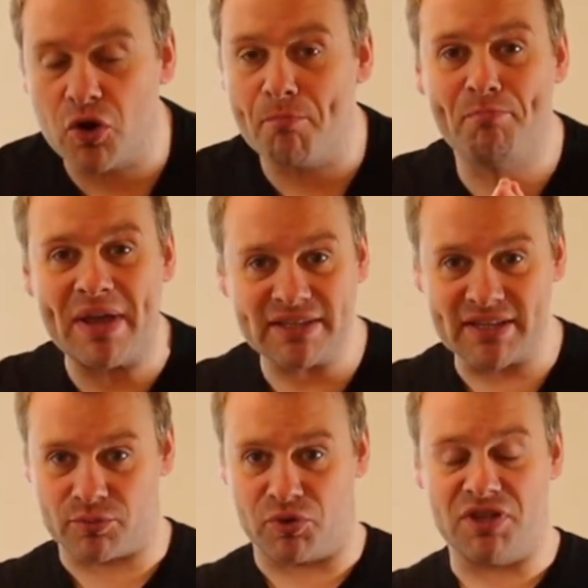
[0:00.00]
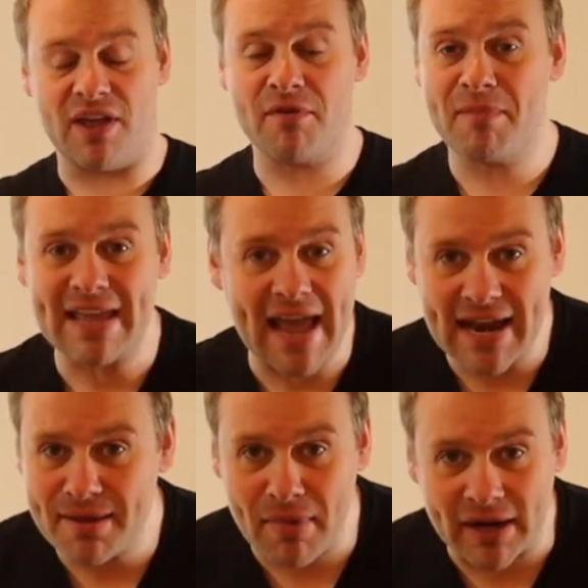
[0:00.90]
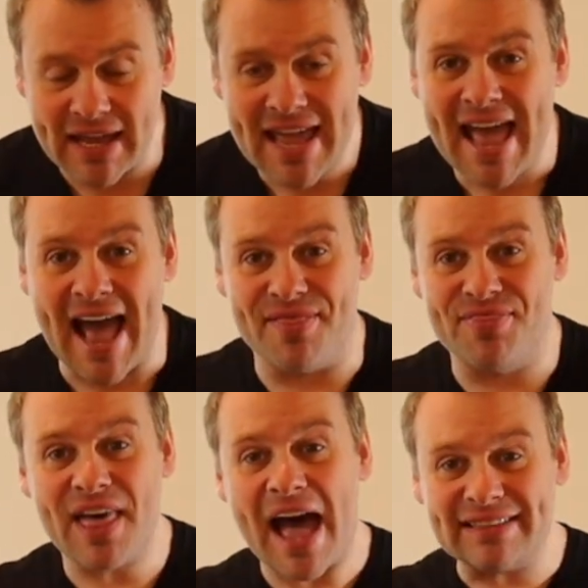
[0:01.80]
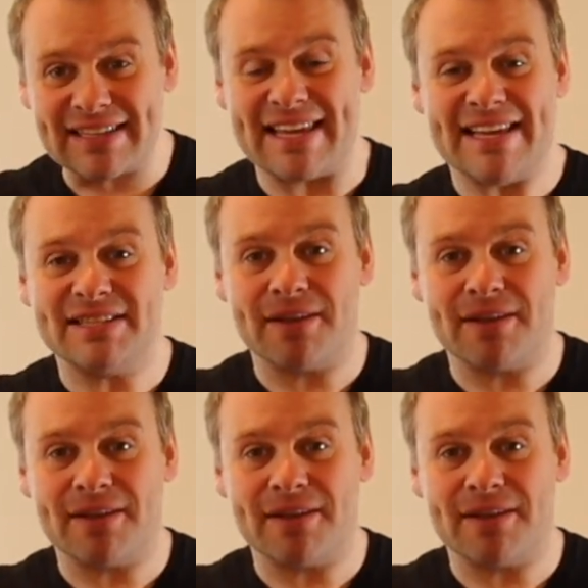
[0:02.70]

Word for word: your business will never make any money, and that